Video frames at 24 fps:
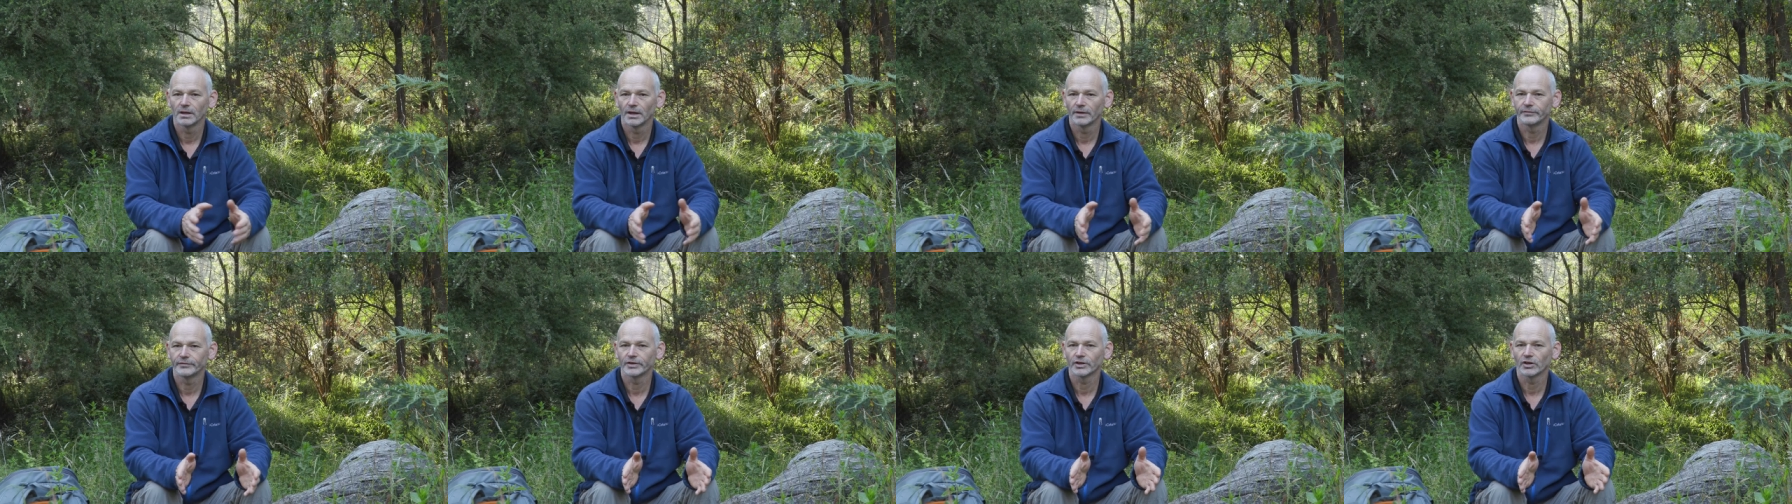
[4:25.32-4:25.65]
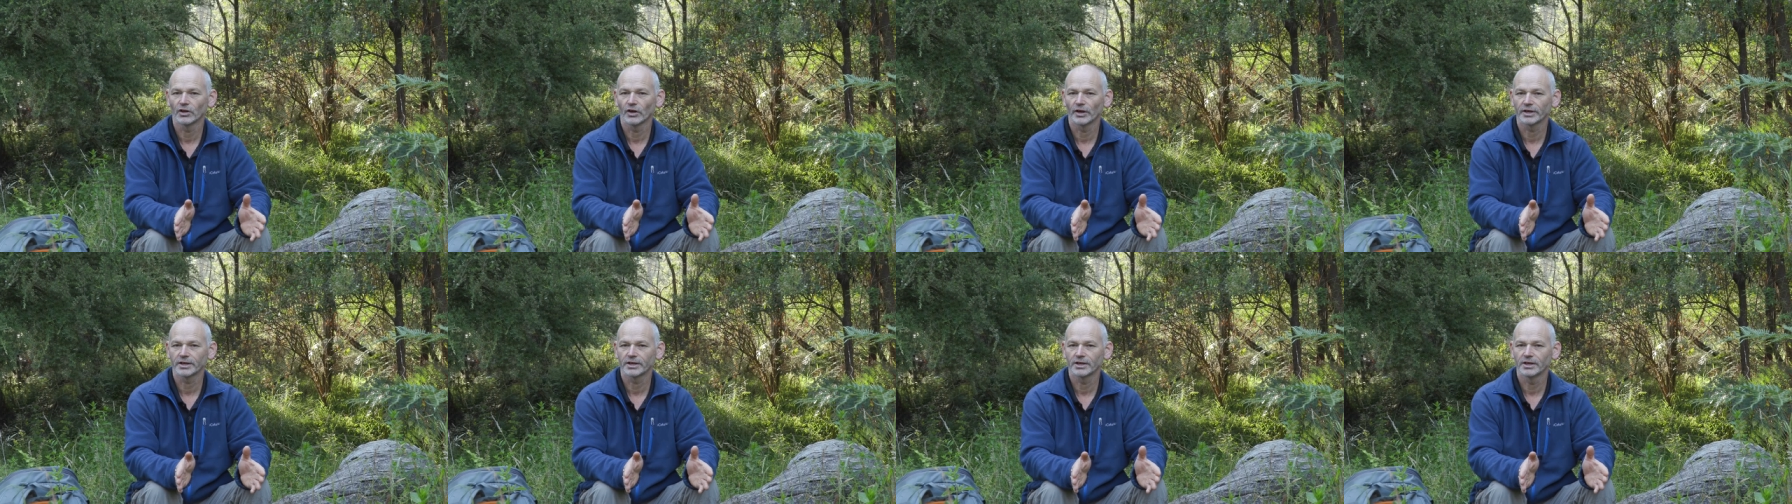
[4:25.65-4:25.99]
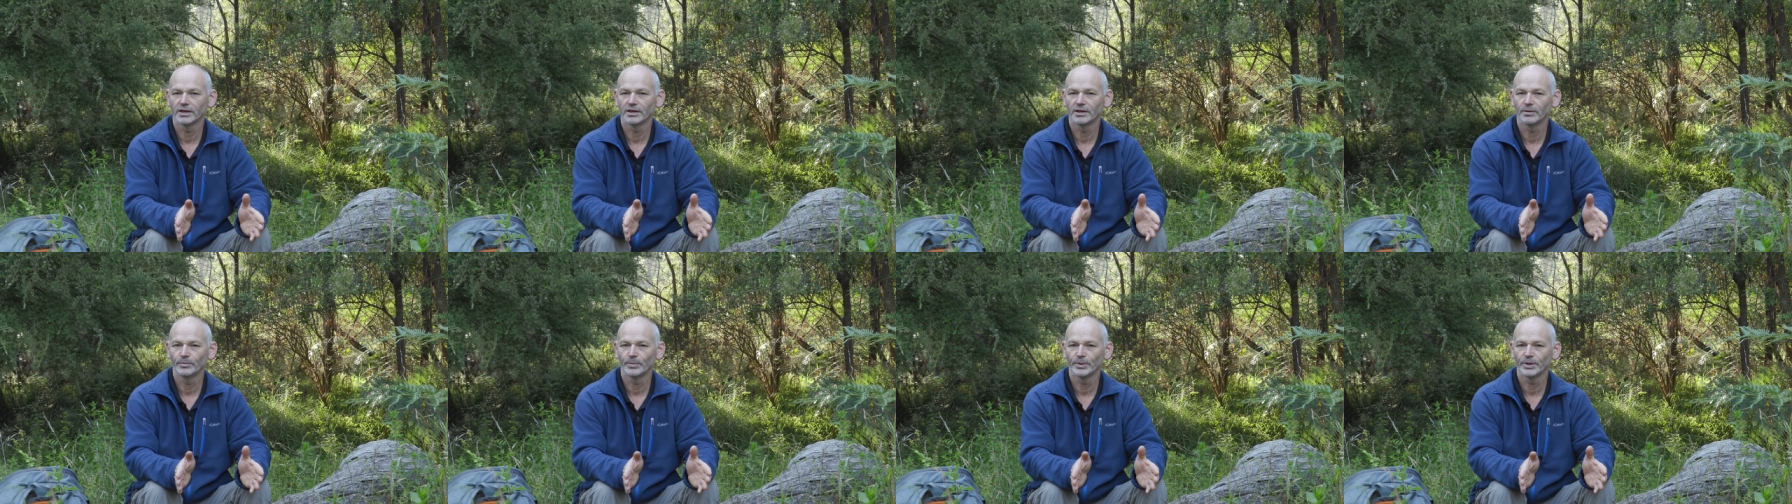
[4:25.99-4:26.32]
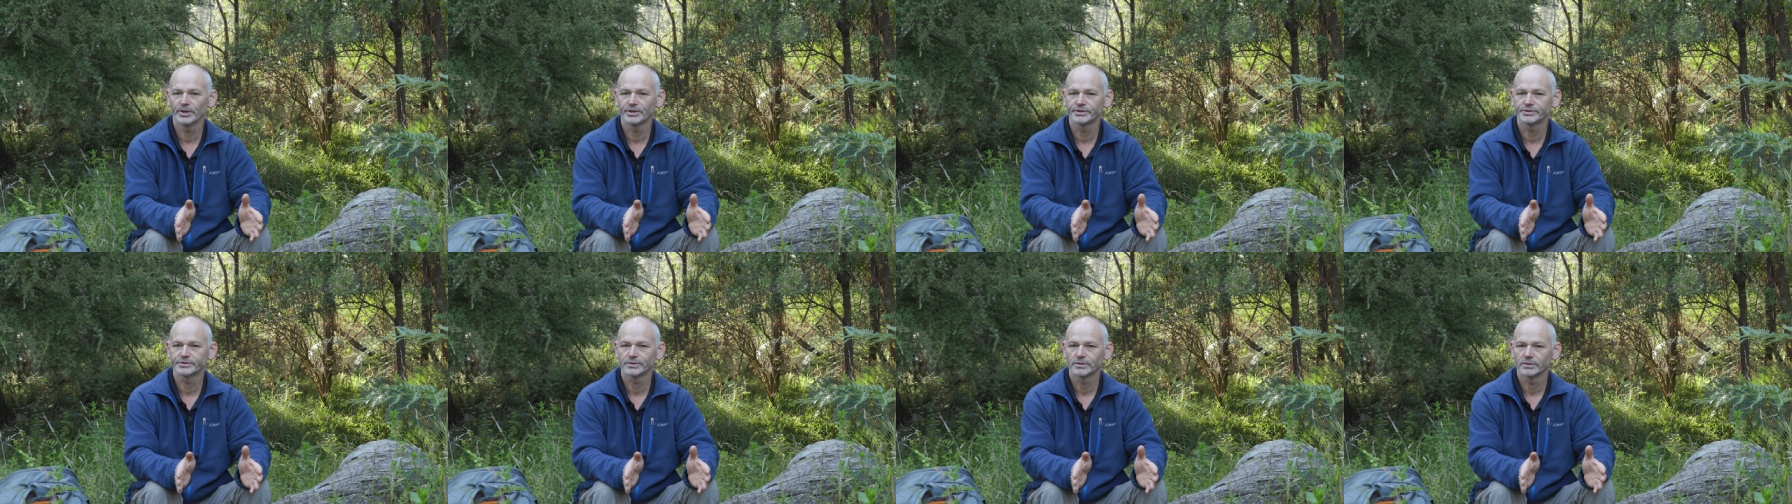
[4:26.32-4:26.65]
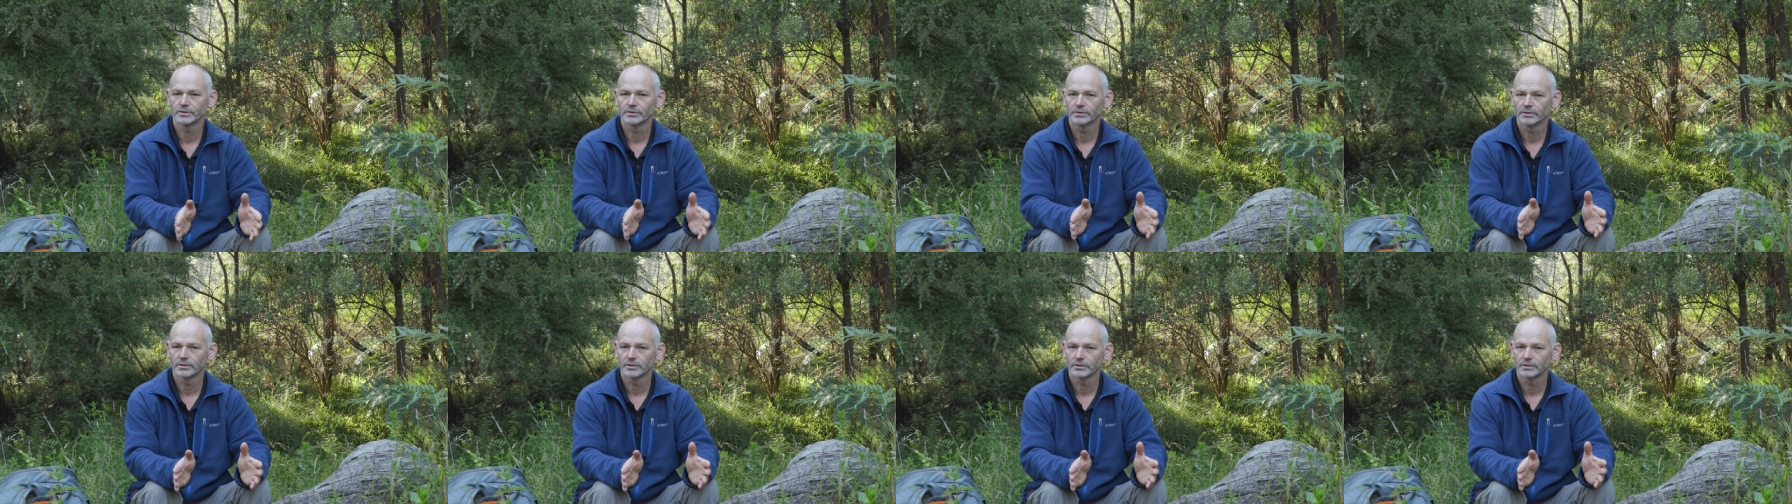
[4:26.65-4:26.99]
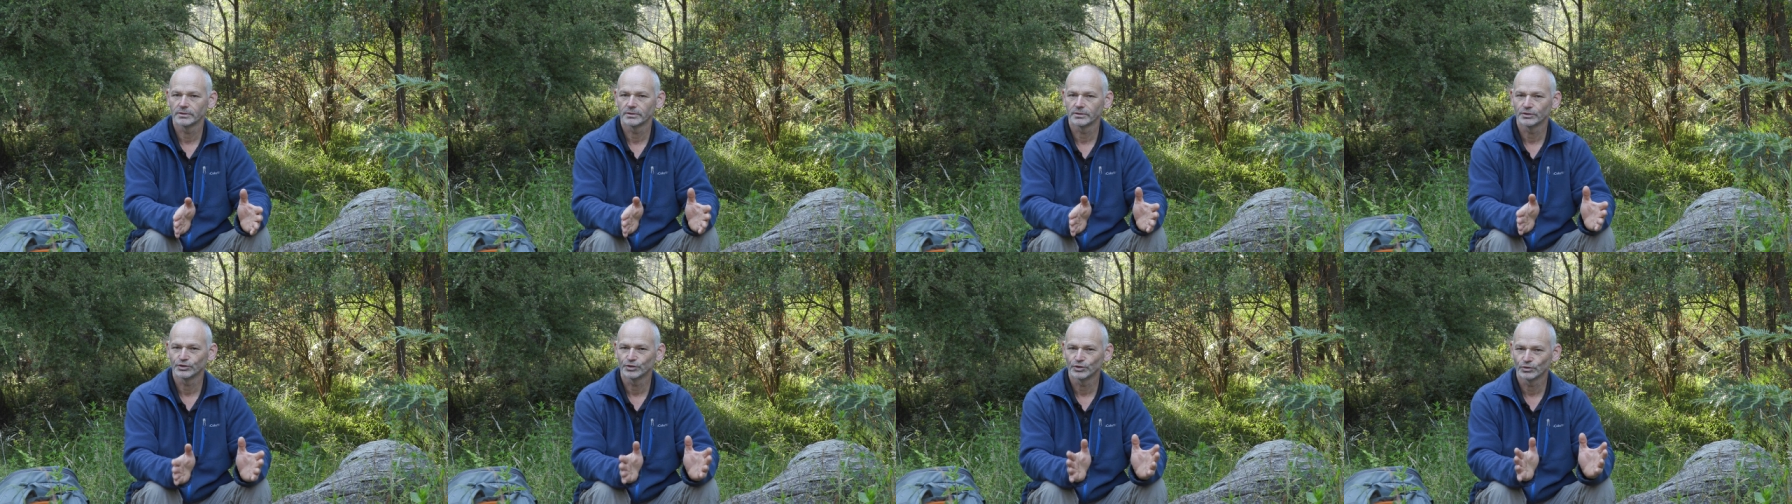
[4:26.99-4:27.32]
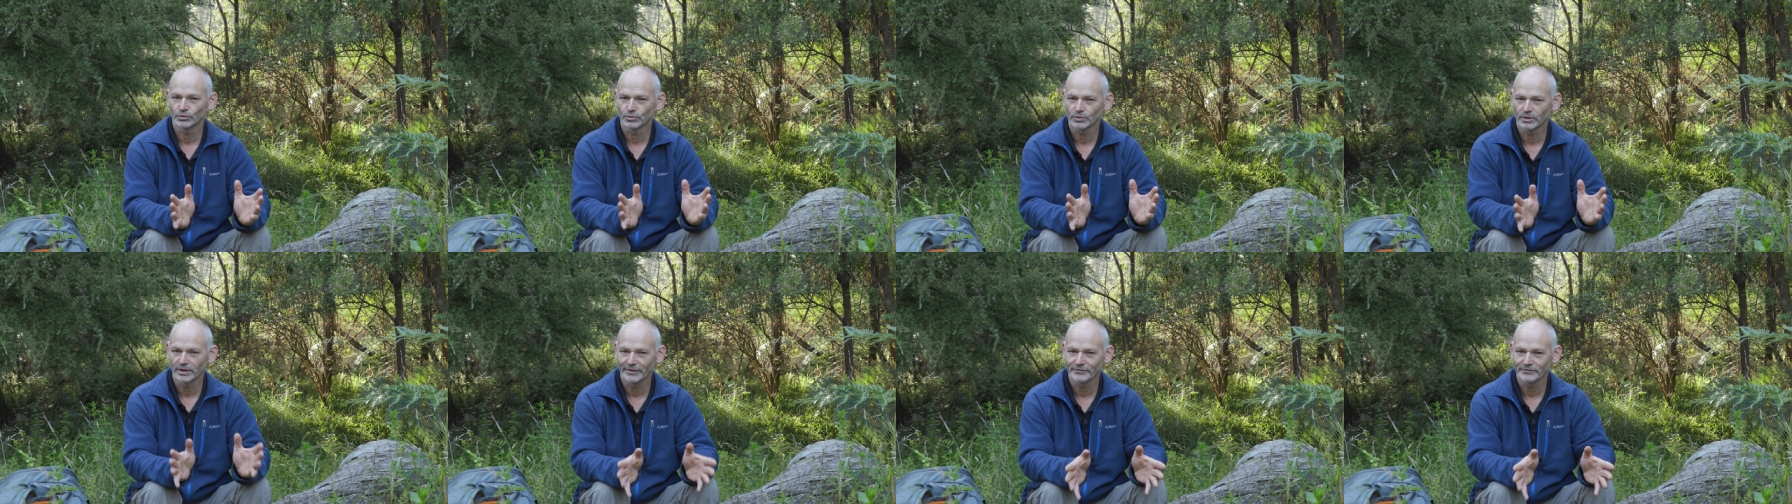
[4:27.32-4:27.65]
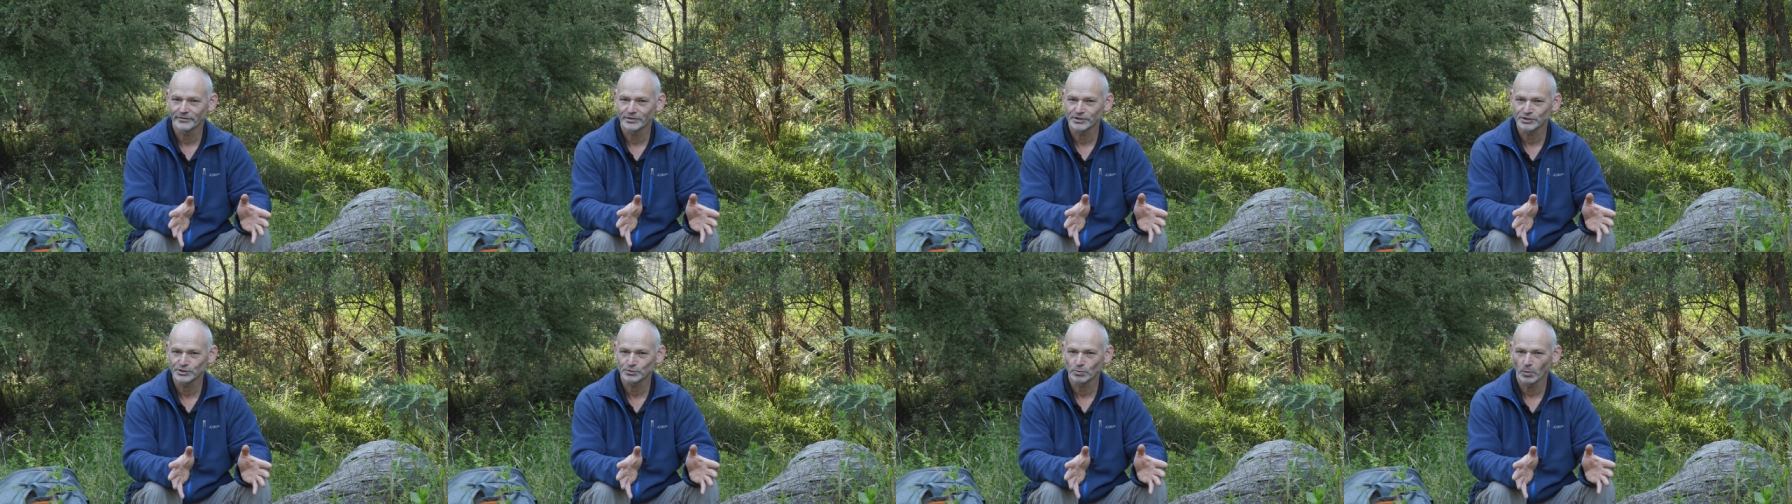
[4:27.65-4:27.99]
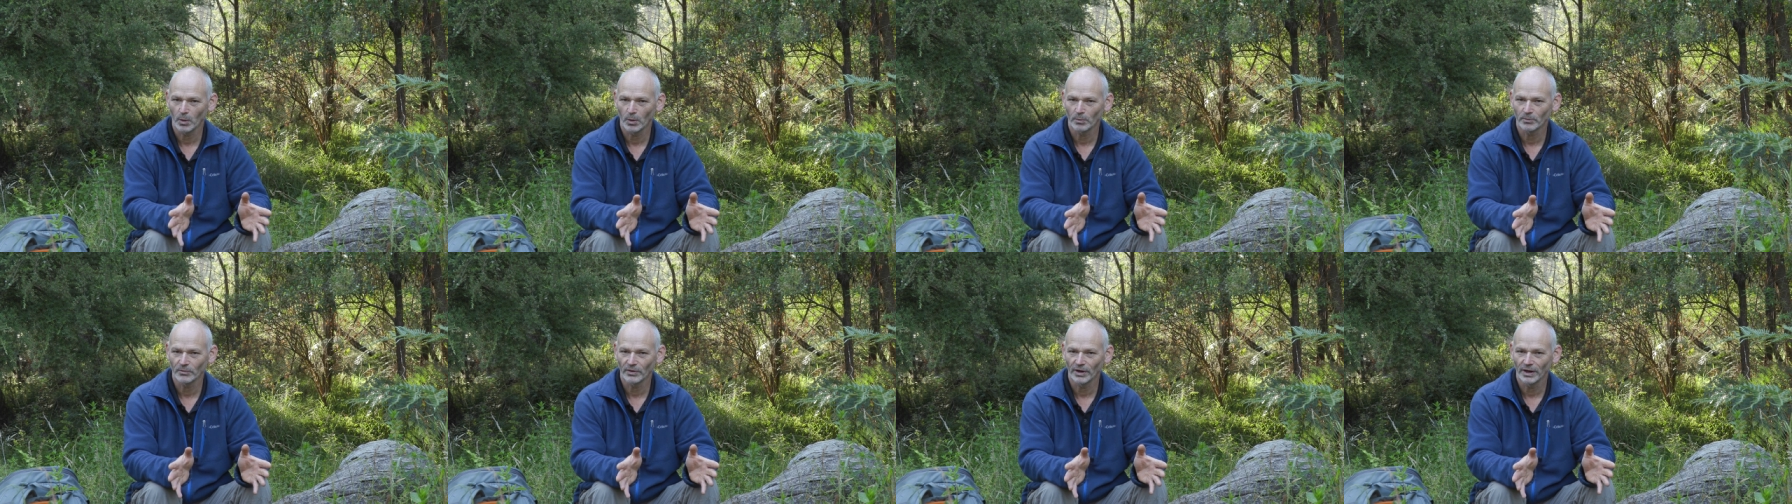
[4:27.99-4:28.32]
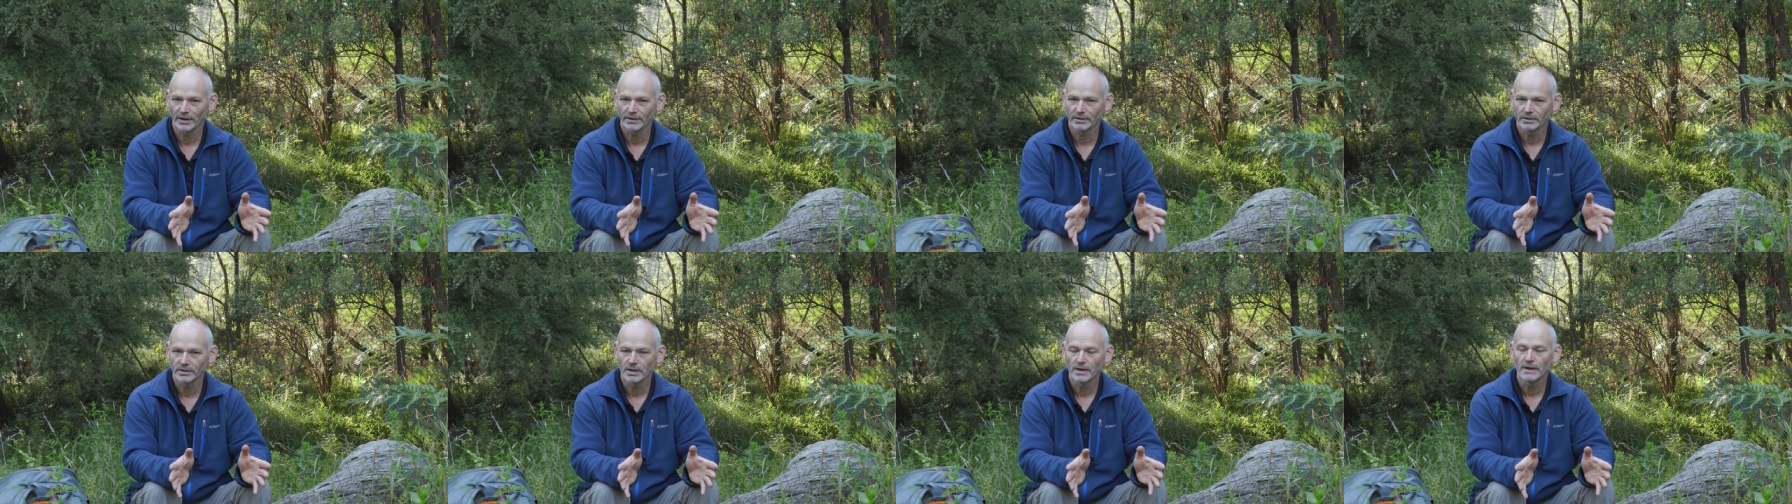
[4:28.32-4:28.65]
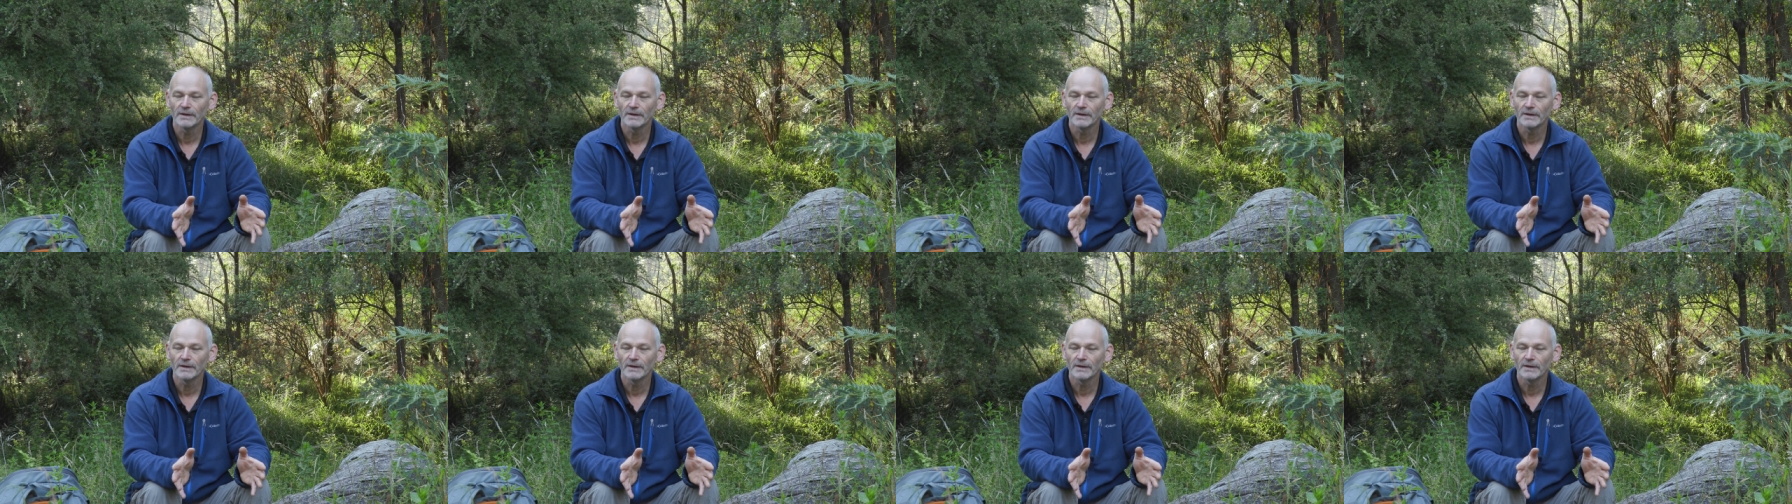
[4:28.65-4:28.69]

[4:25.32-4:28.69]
If you like guinea pigs, you'll love the swamp rat.